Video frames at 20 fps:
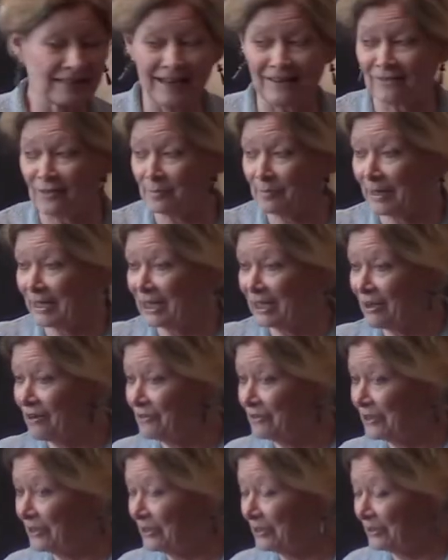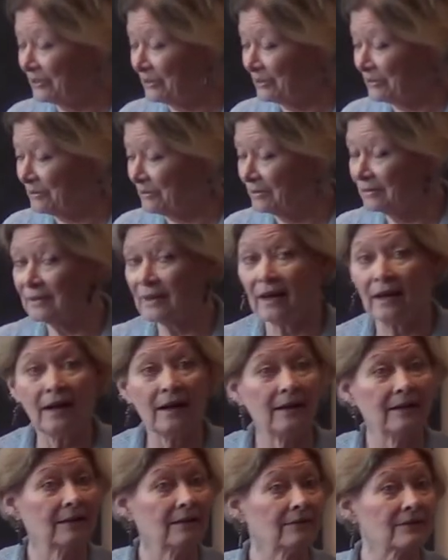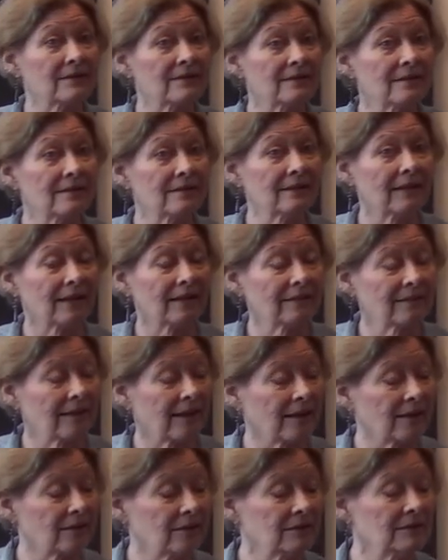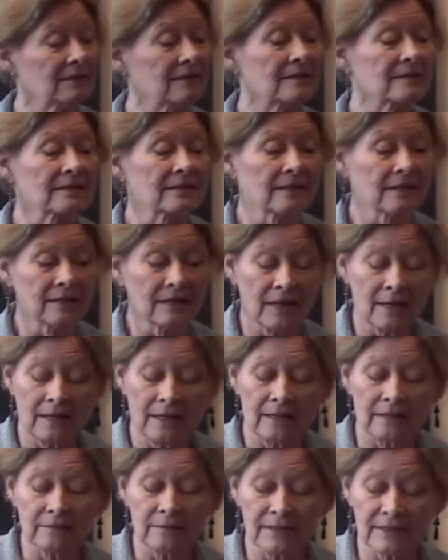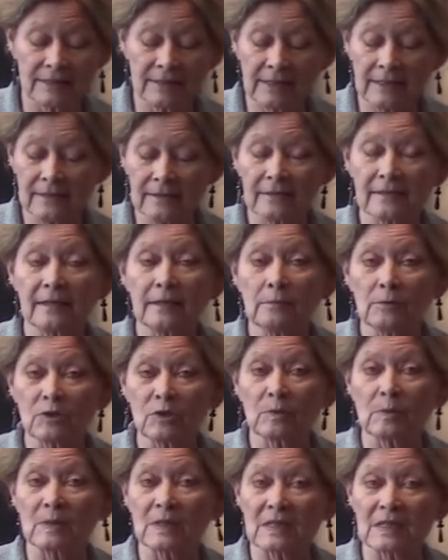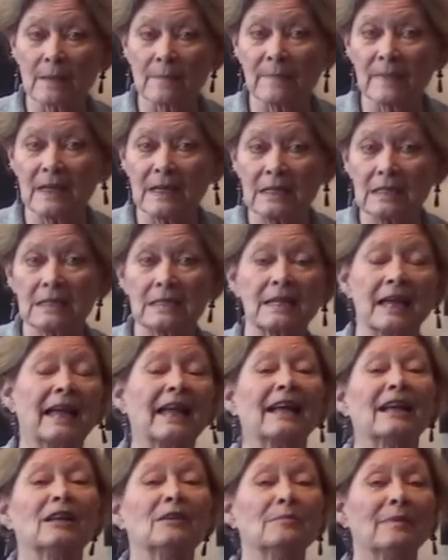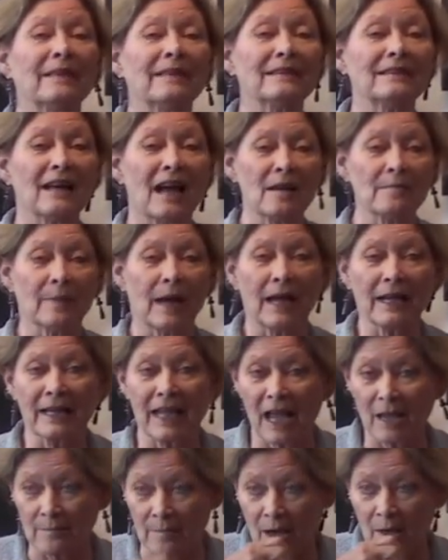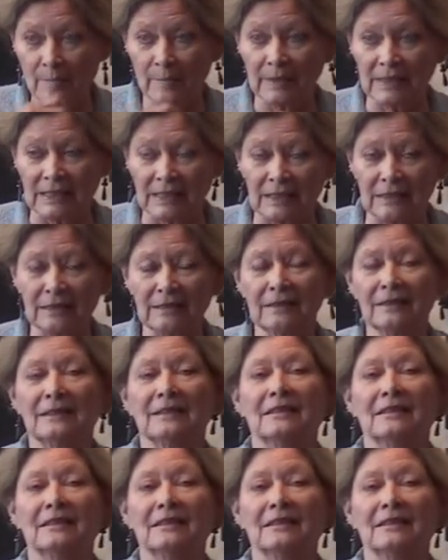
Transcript: everybody going, "Ooh." I never saw that, thank goodness. It was an indistinguishable something in his hand by the time I came up, and he